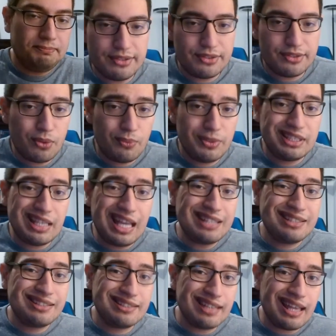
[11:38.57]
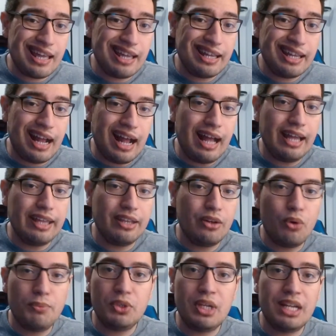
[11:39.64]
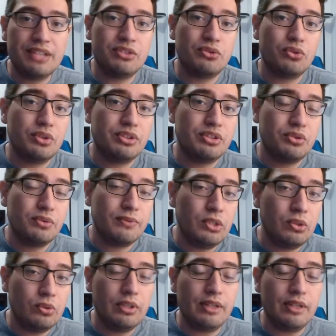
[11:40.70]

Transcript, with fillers: So with that said, I hope you guys enjoyed this review.